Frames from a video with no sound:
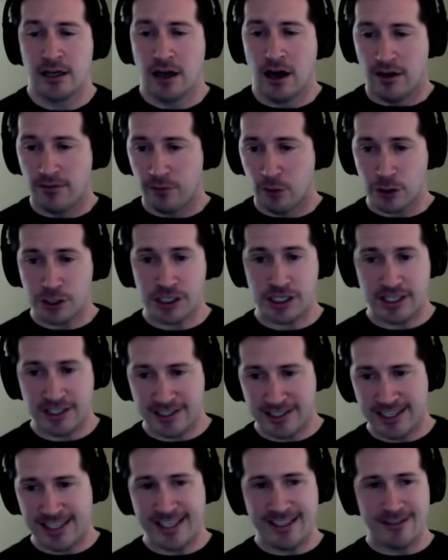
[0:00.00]

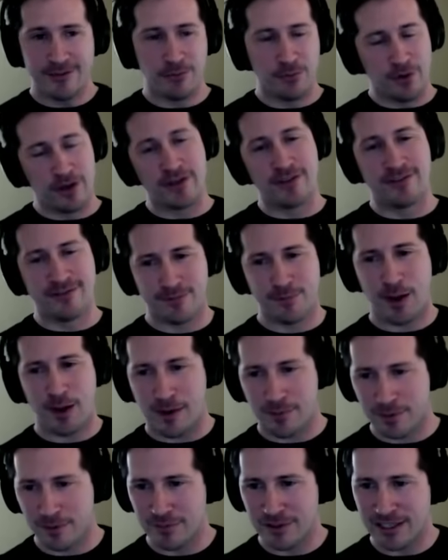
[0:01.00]
Unfortunately, well,
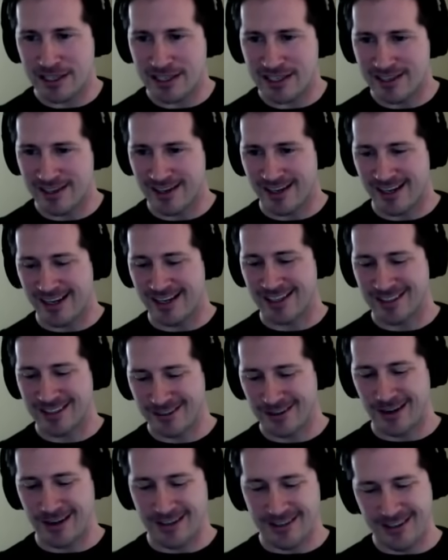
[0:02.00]
probably
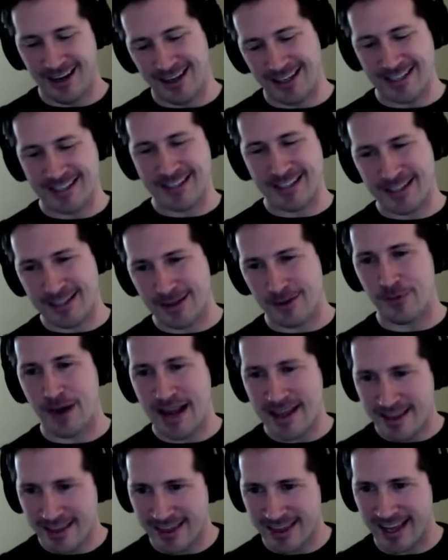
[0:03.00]
honestly the
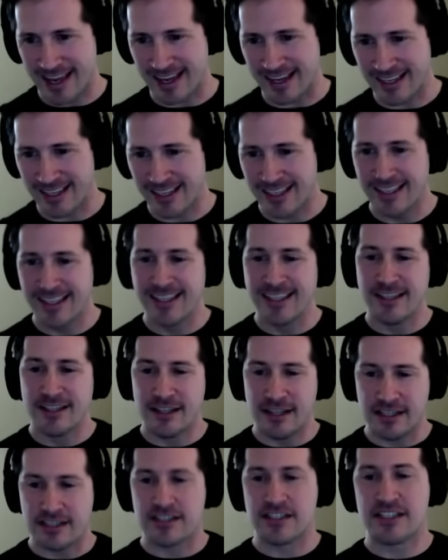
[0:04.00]
right thing,
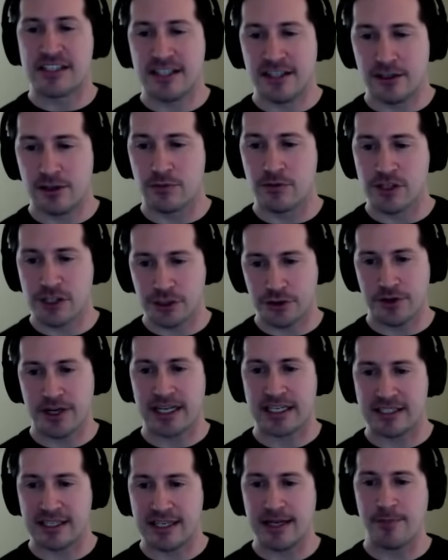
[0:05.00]
it still
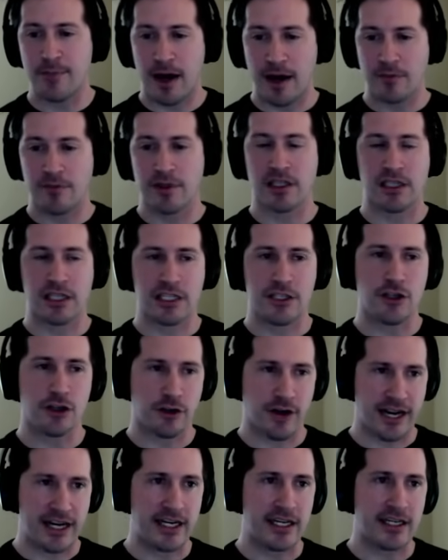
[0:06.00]
restricts any publicly
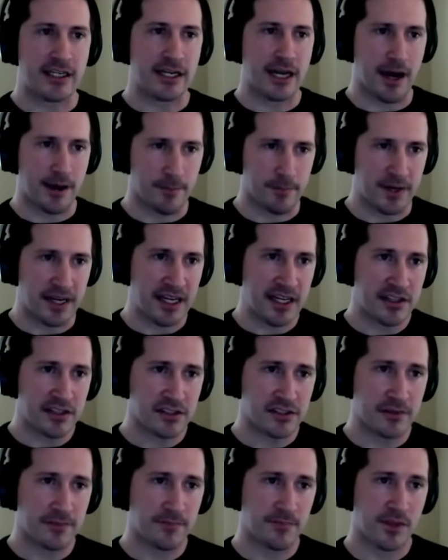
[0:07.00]
traded
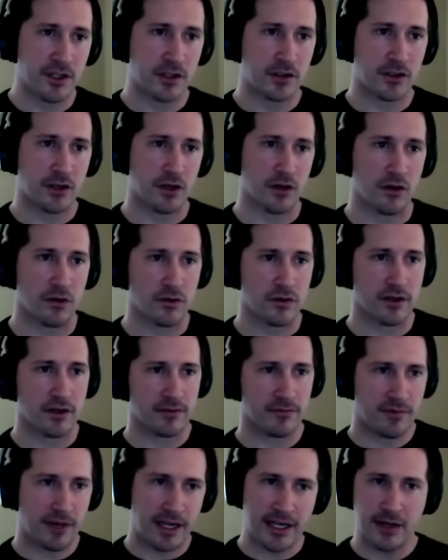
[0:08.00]
companies. So
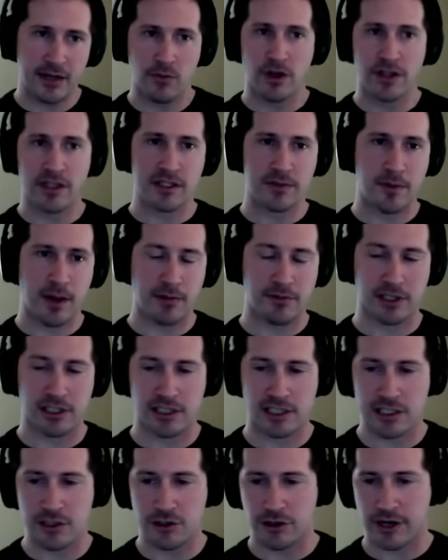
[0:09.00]
anyone that's
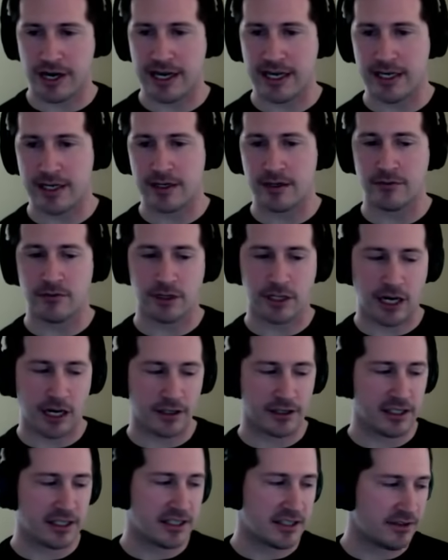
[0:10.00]
publicly traded,
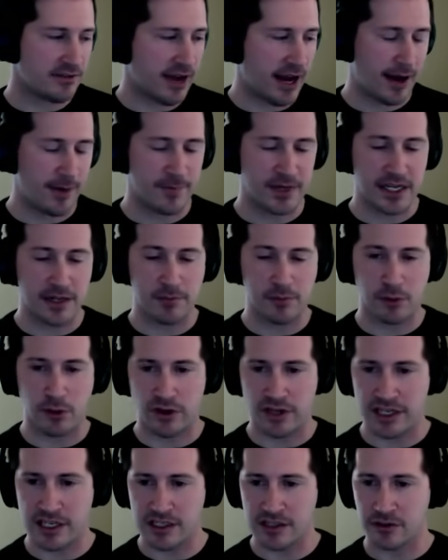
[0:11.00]
regardless of how many
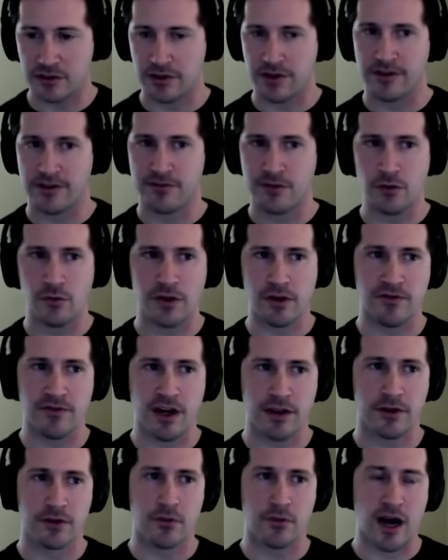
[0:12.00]
employees or if you would have
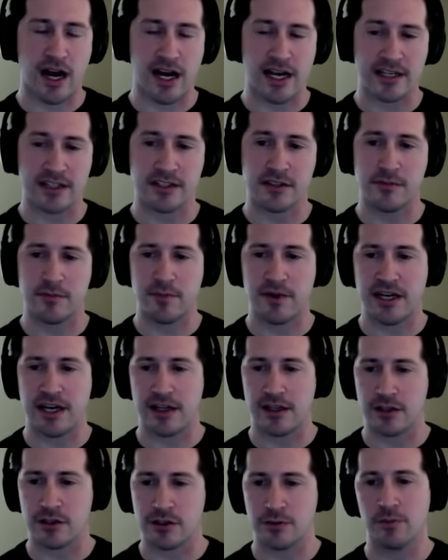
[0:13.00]
otherwise been
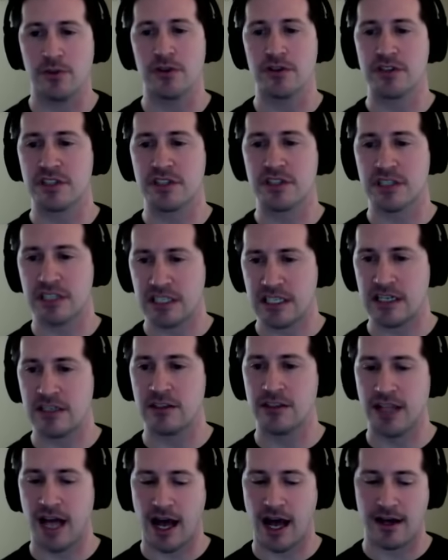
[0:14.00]
eligible,
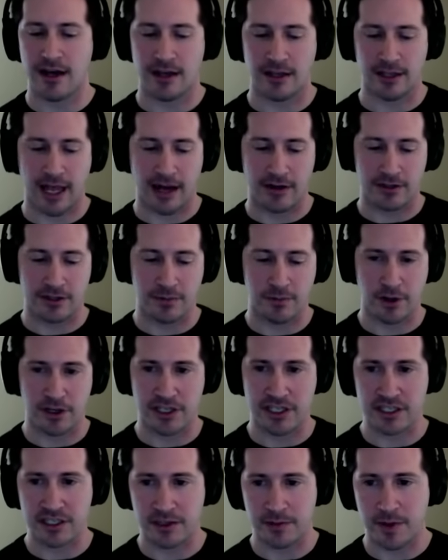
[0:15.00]
still not allowed to
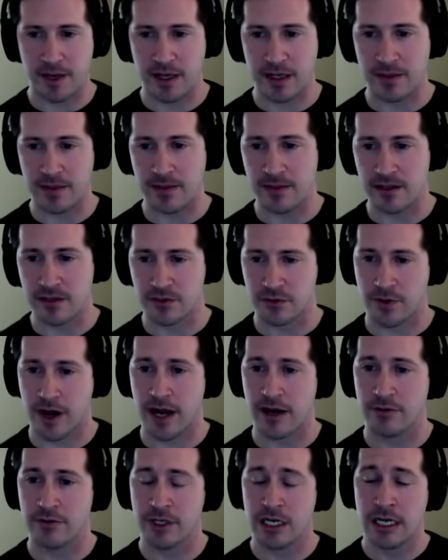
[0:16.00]
participate in this
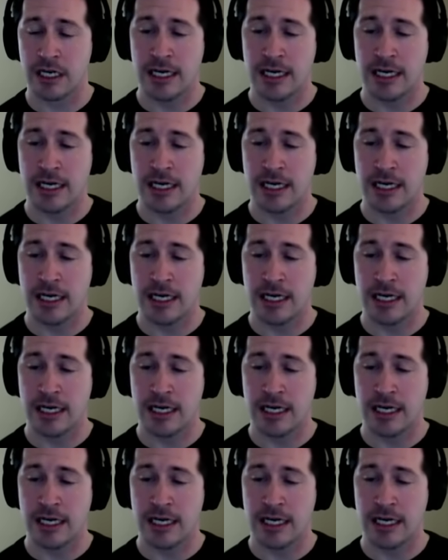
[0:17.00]
round.